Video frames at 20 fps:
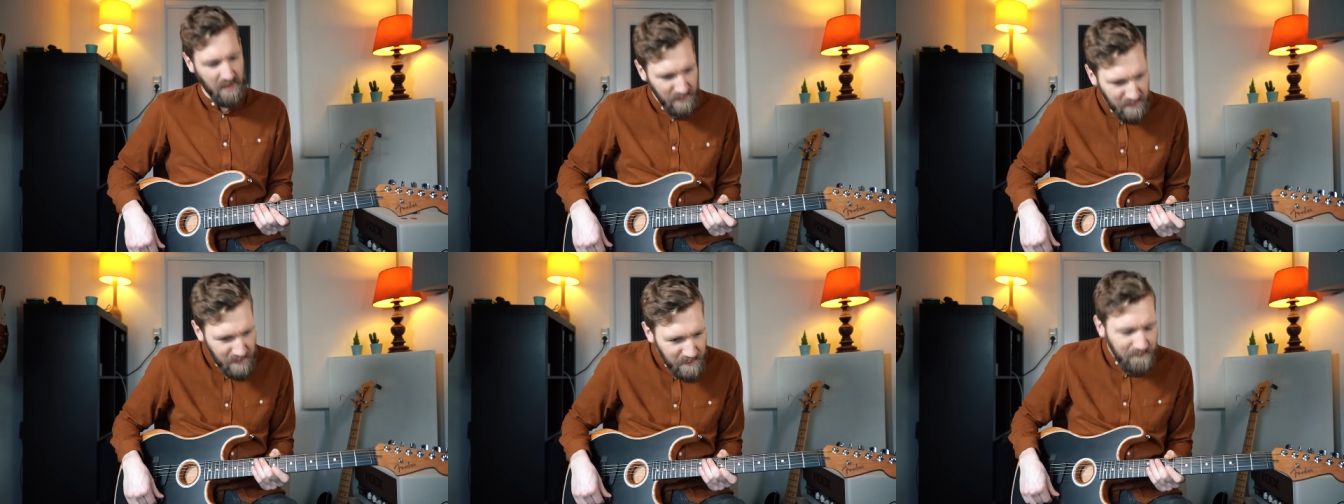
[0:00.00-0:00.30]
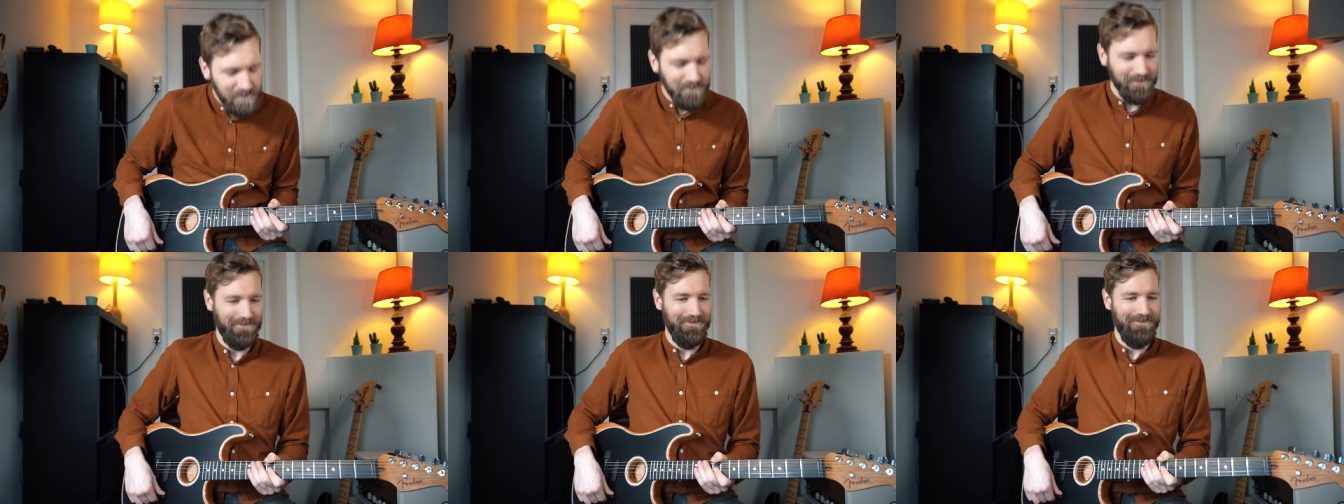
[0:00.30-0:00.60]

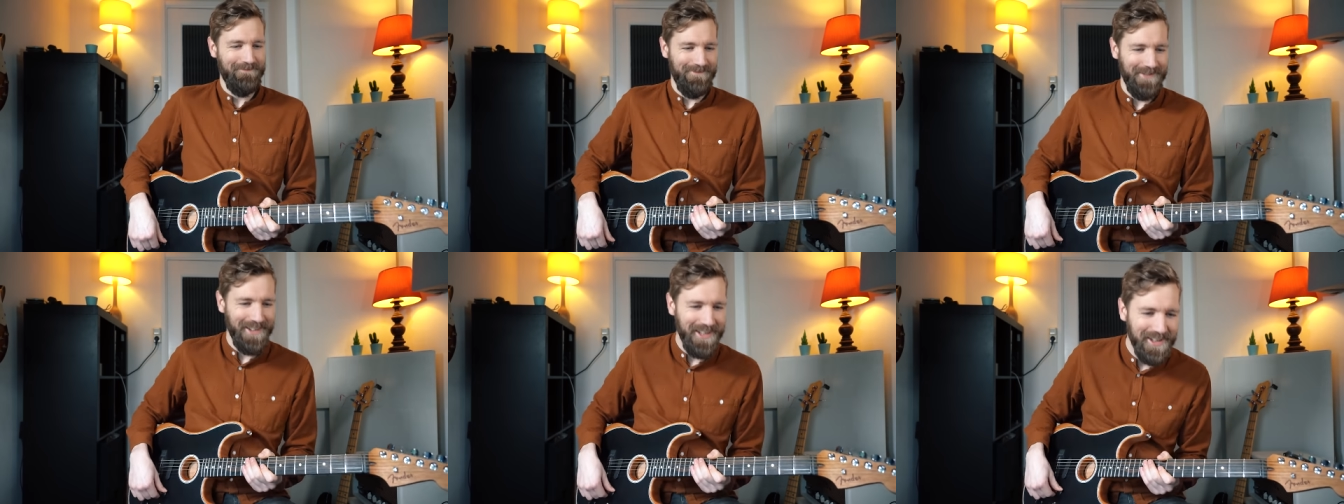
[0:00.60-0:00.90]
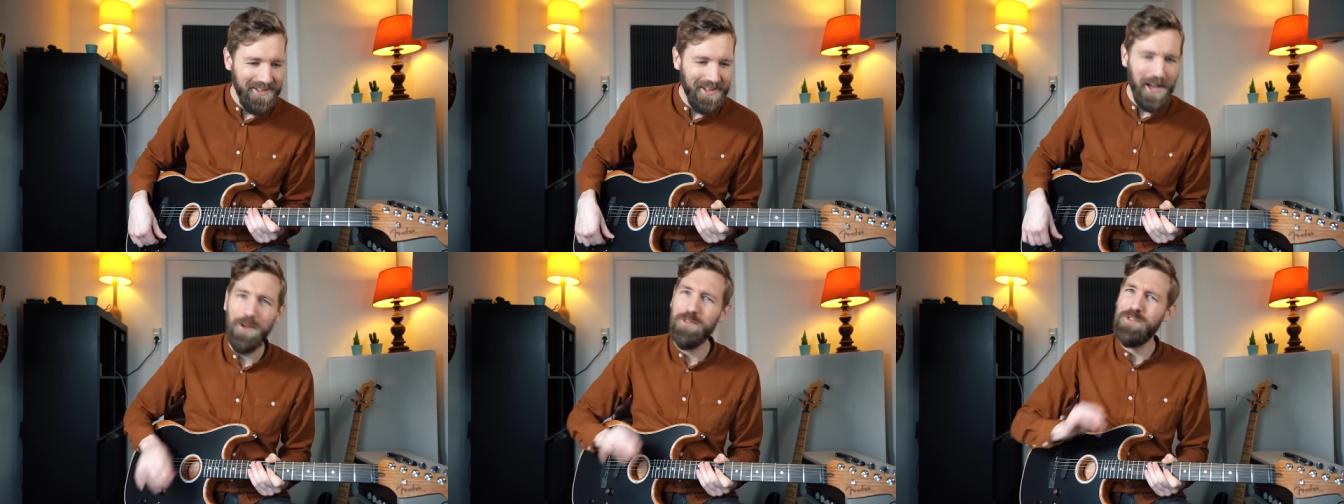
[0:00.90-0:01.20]

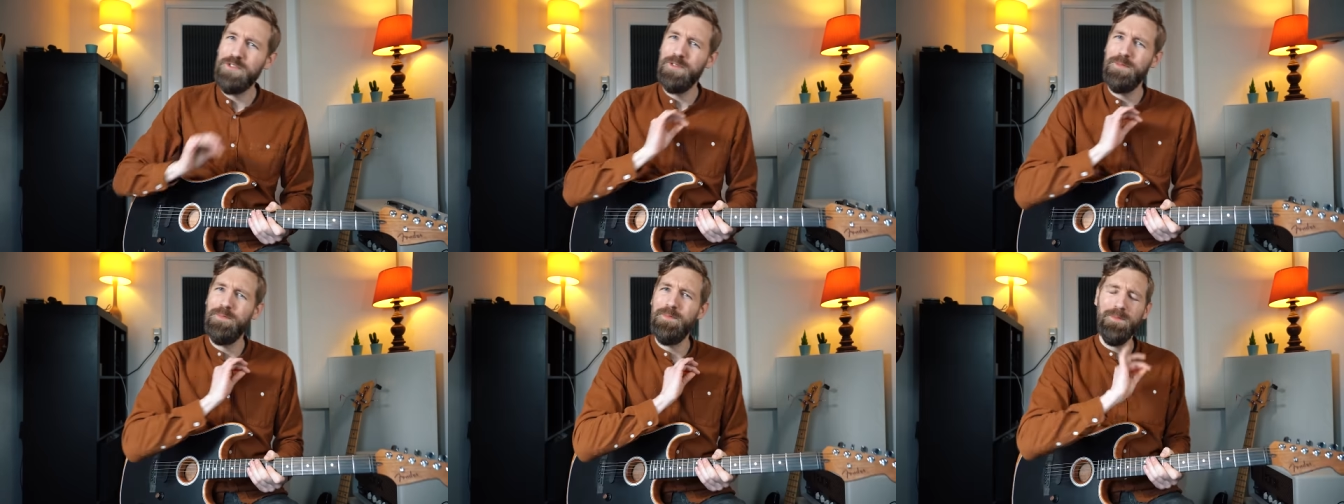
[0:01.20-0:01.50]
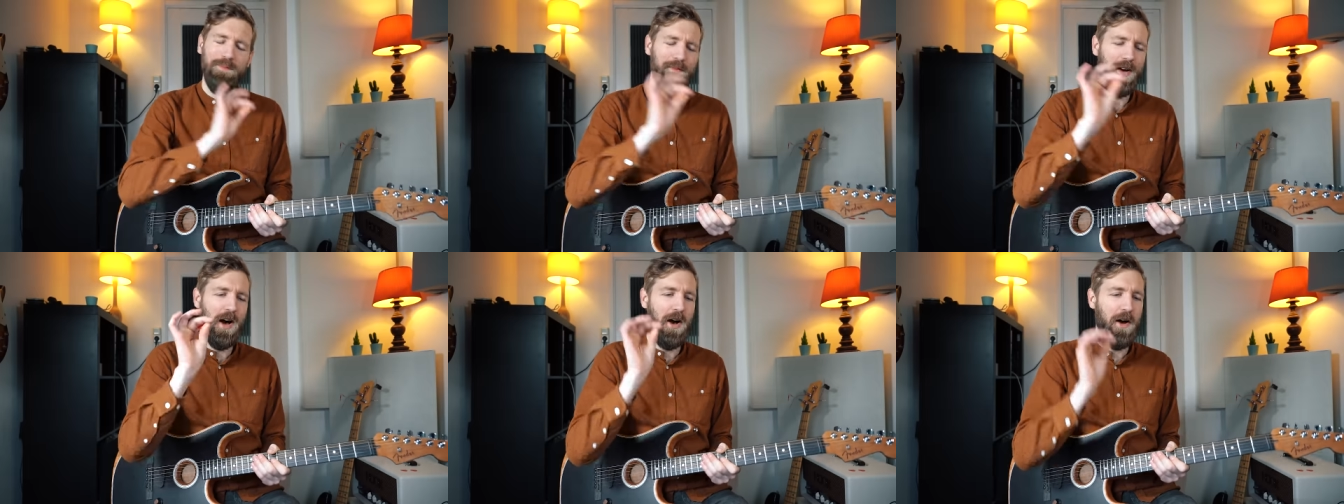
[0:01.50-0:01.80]
massive. Sounds
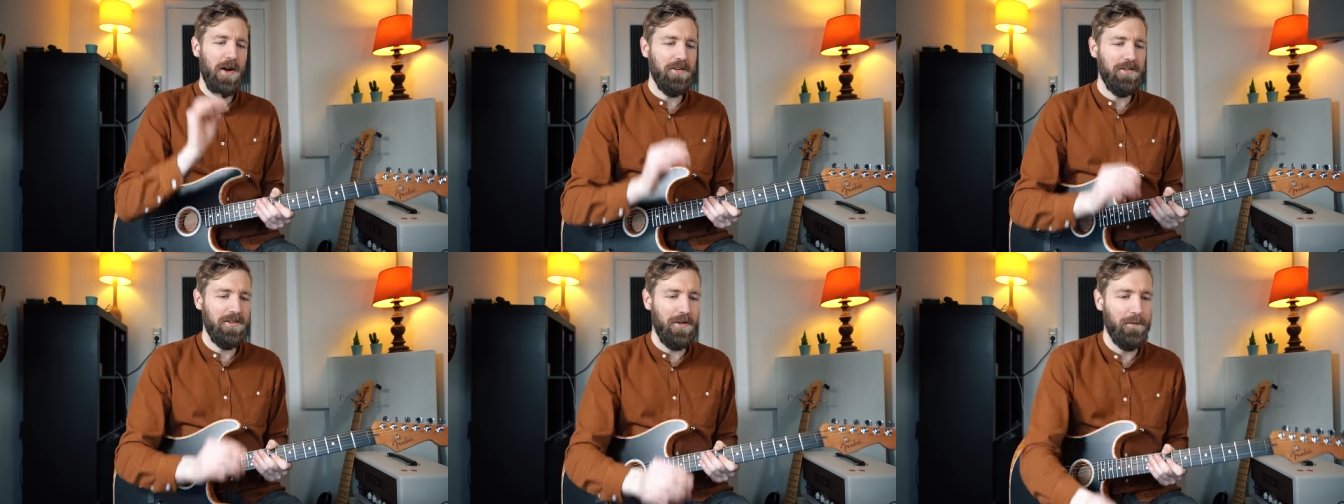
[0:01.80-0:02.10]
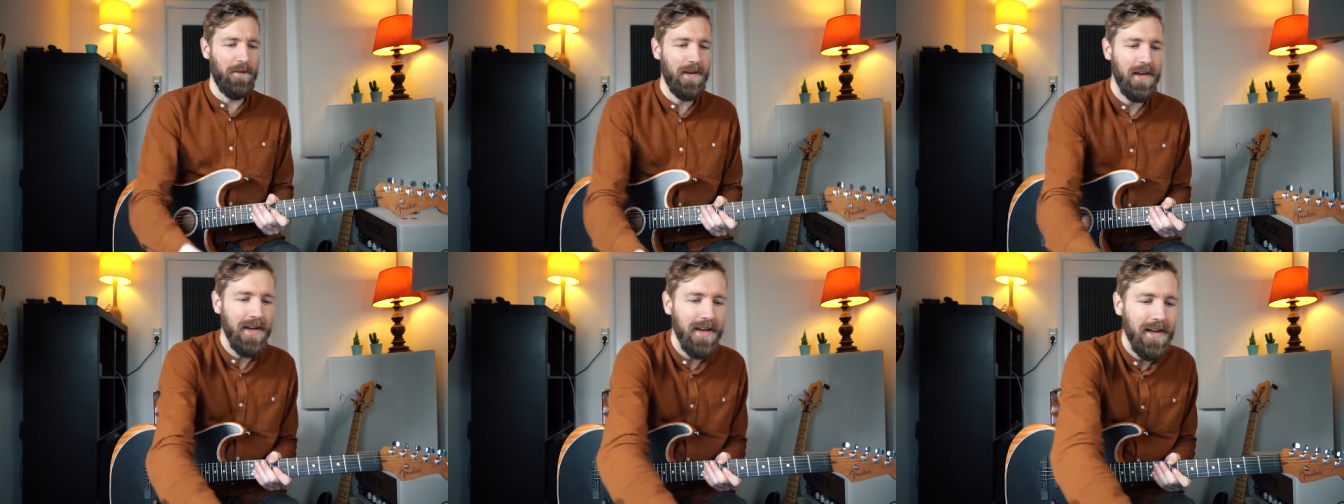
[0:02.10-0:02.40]

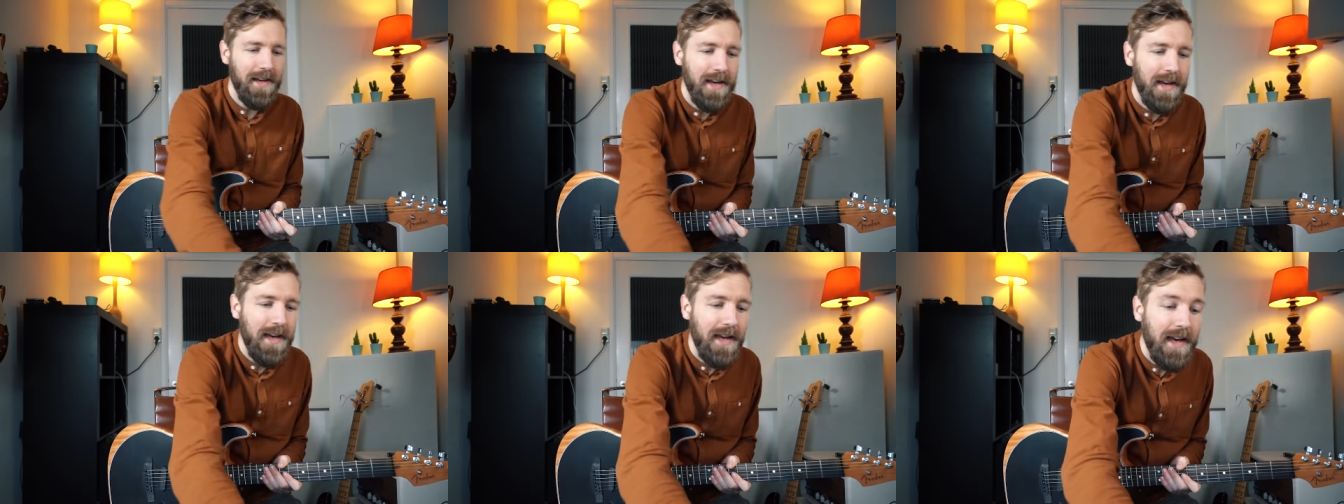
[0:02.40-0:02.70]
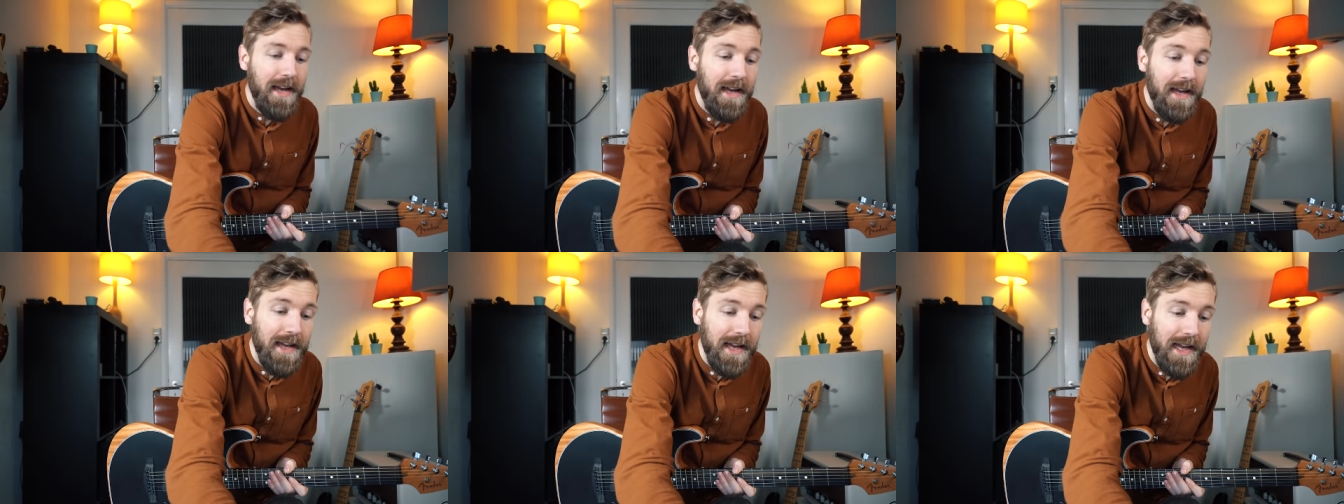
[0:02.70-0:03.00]
awesome.
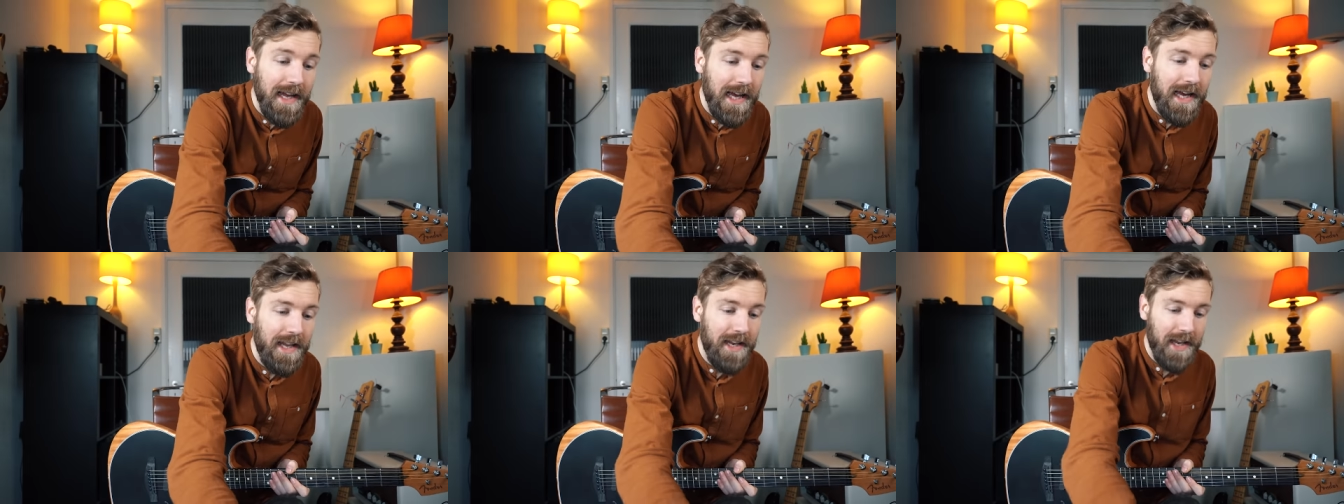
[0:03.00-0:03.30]
And